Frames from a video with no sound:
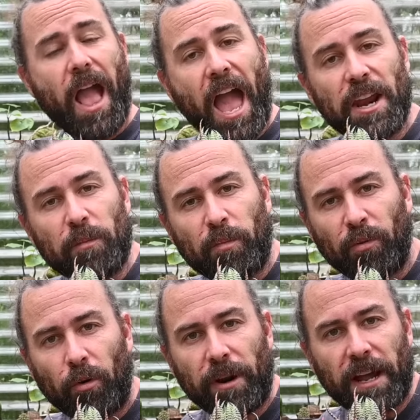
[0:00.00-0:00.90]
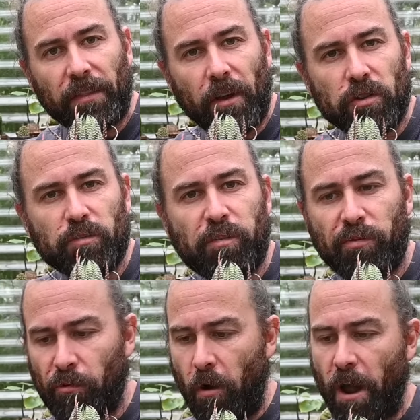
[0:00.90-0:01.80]
and it brought out those
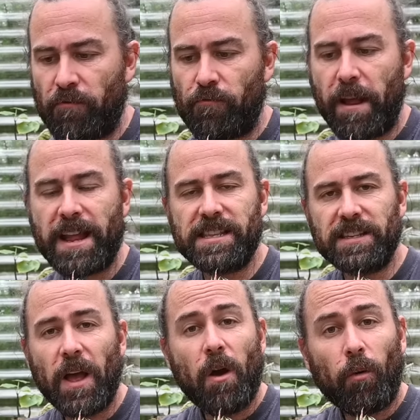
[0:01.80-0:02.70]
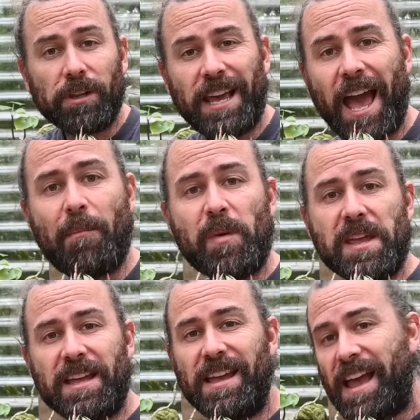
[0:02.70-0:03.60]
bright reds. What's
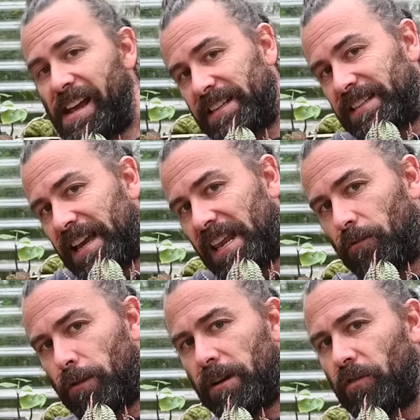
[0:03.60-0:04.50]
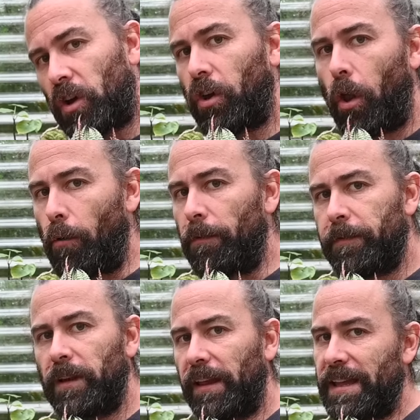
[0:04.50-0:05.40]
happening is it's getting rid of the
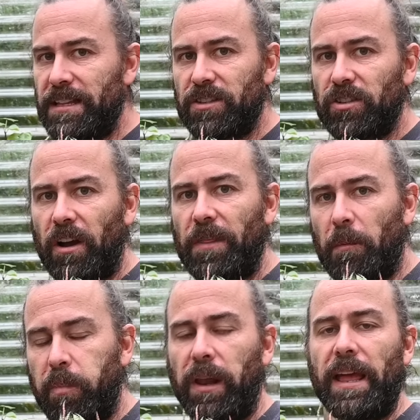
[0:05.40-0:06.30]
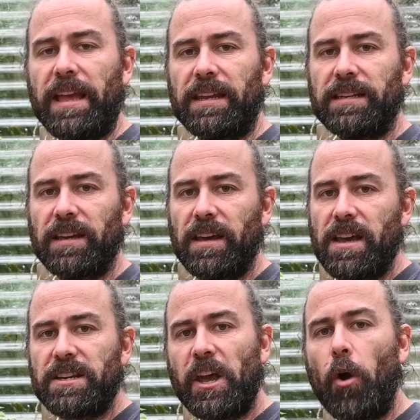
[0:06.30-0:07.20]
chlorophyll inside the plant
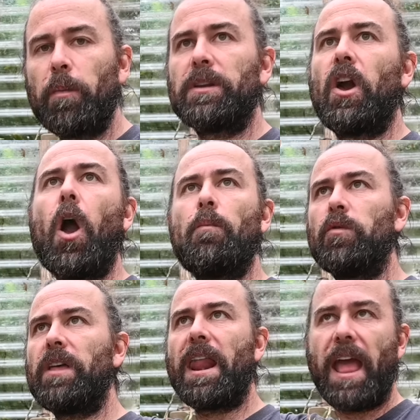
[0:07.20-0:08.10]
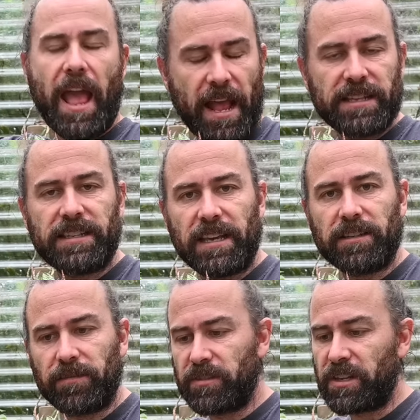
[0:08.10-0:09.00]
to help it cope with that
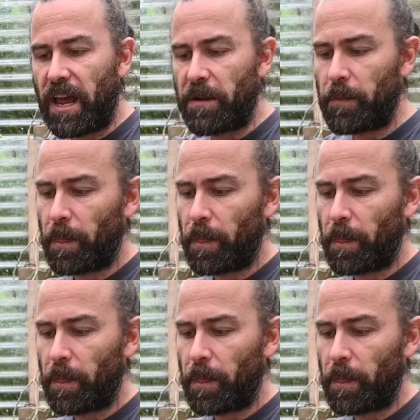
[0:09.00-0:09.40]
excess of sun.